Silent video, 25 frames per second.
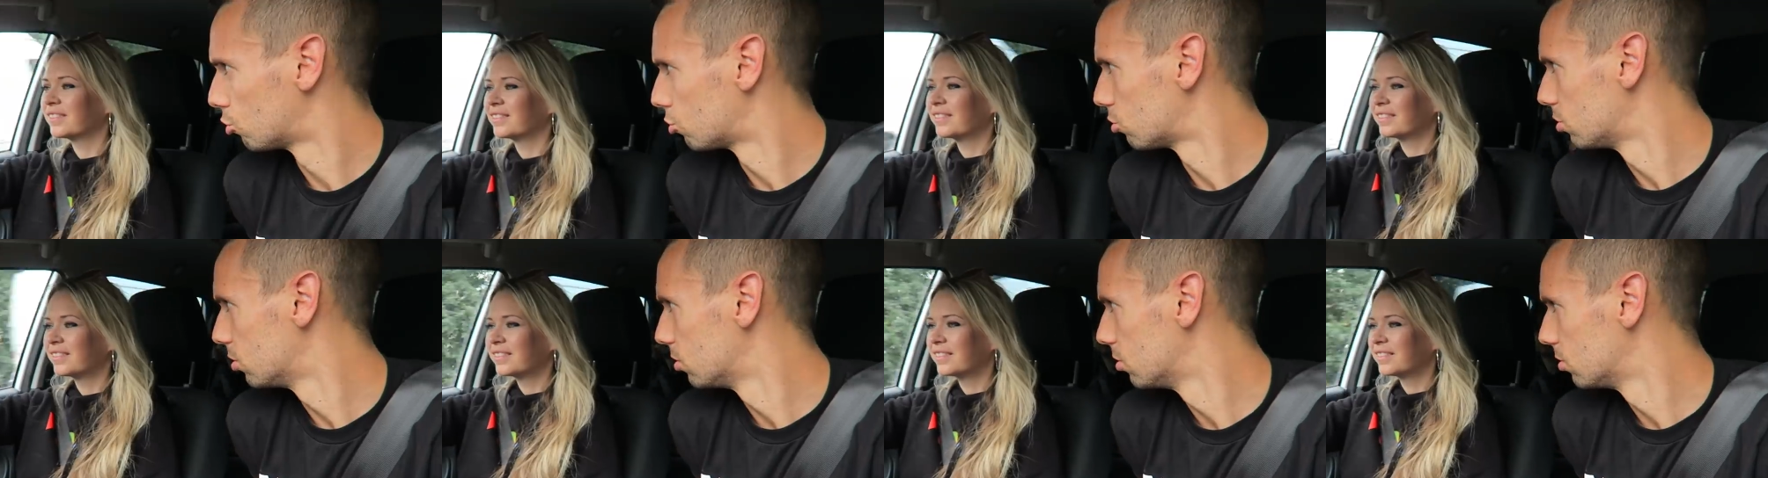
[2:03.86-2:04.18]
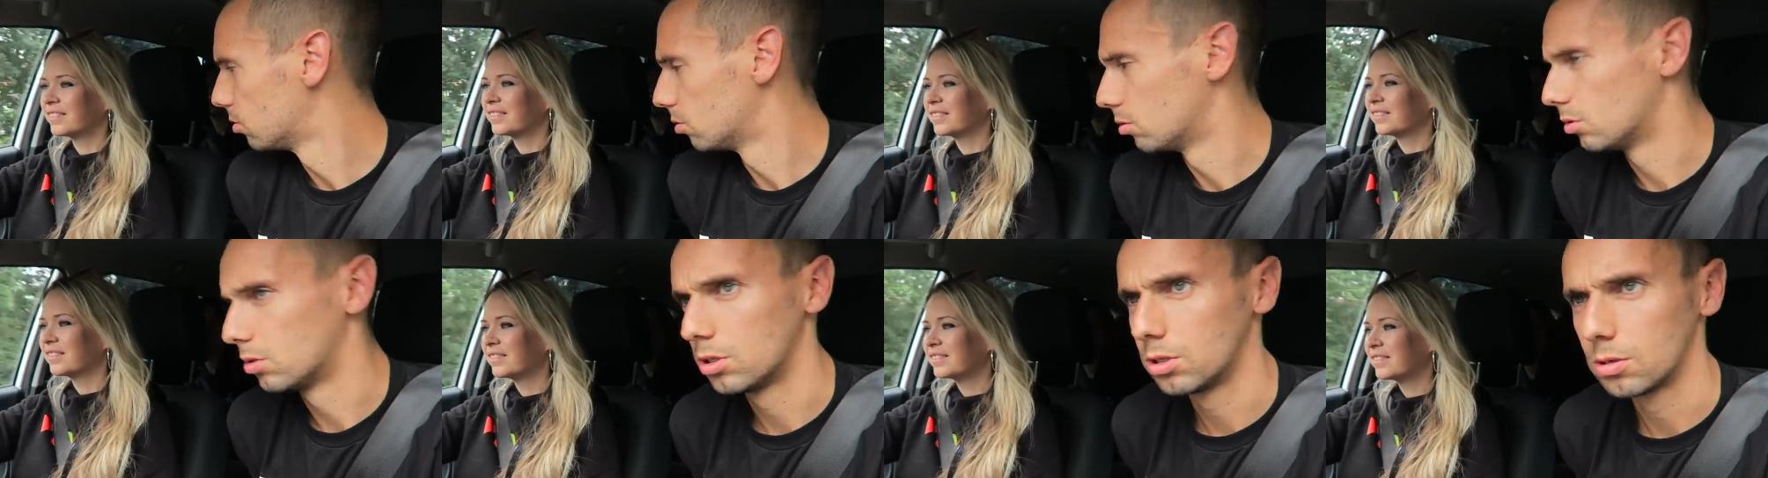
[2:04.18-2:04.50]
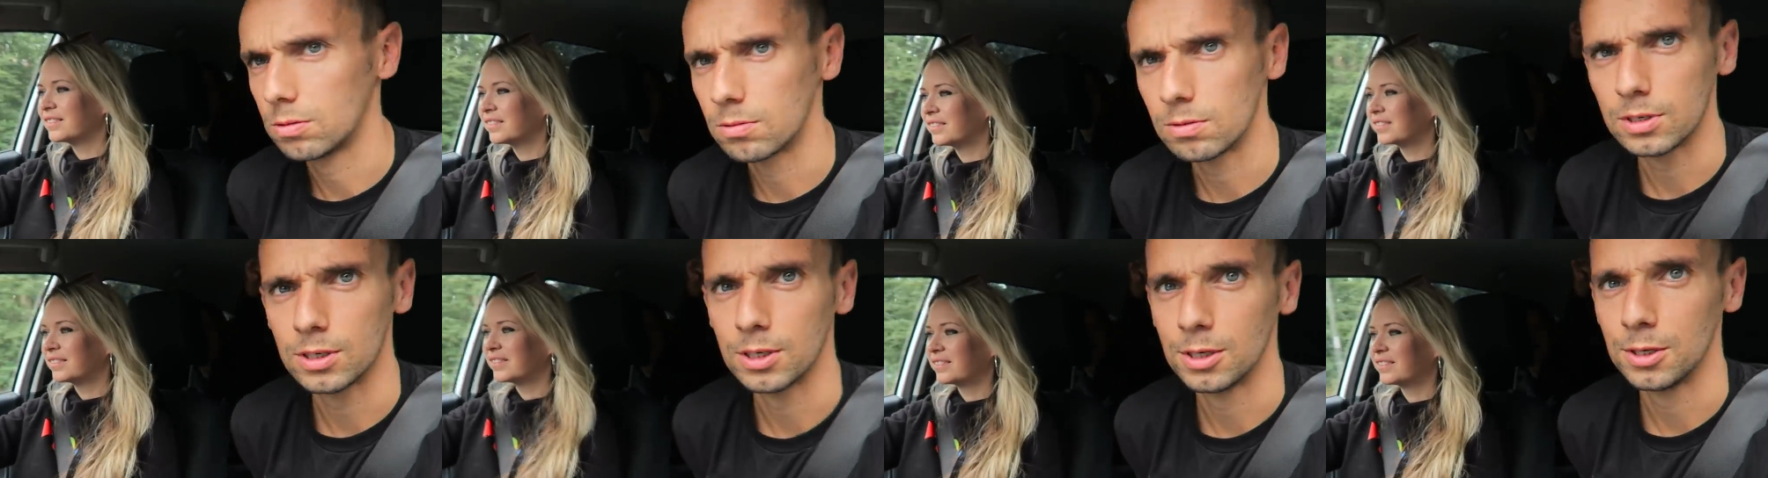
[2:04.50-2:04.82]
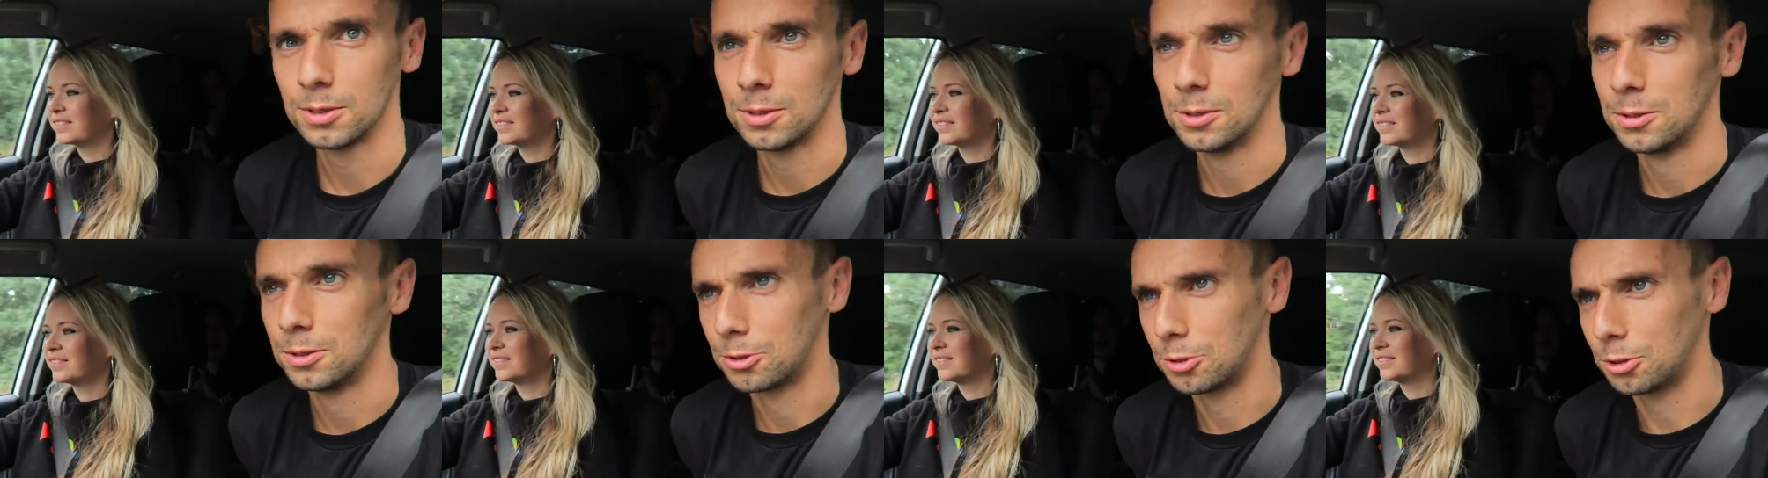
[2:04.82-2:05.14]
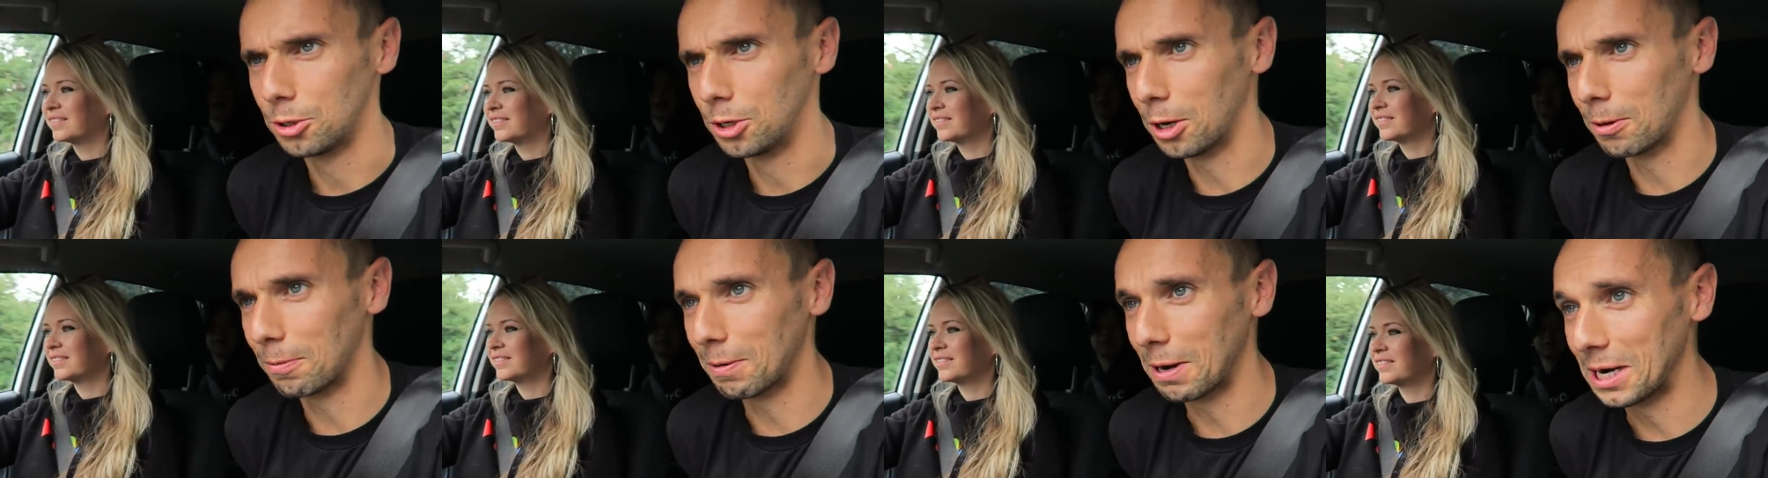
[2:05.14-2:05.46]
Speaker 1: Yeah, to the arena.
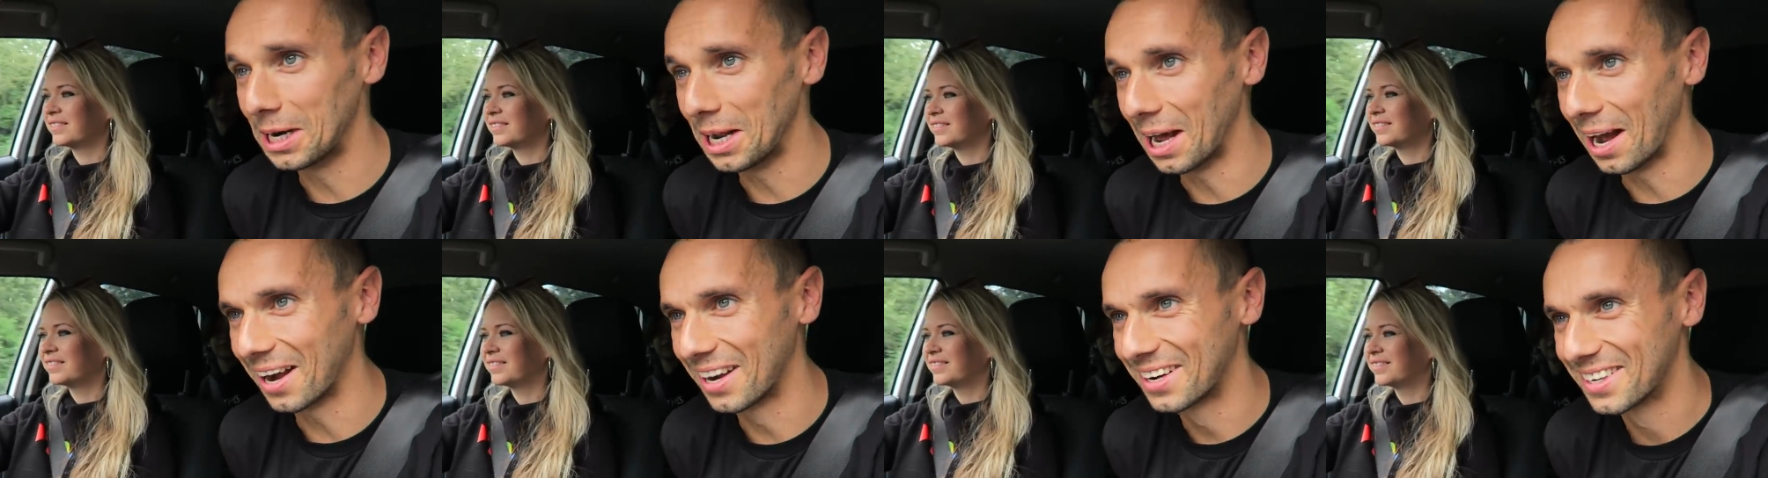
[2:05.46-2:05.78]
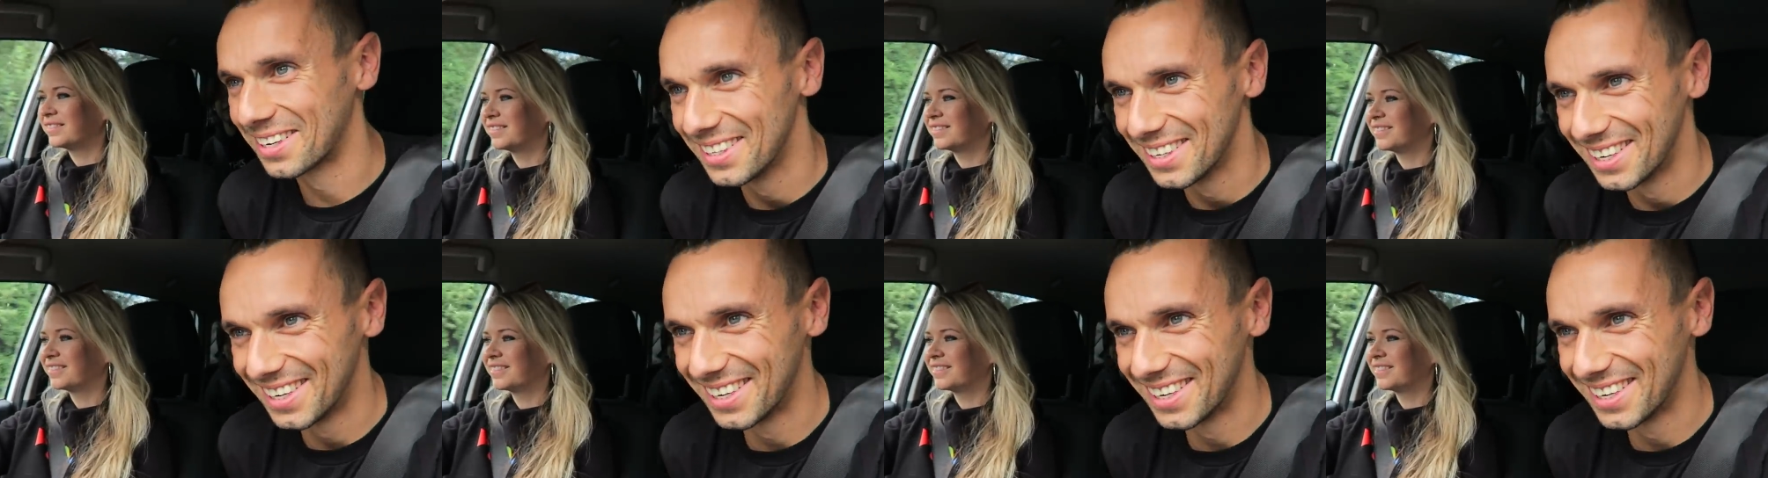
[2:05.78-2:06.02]
To the arena.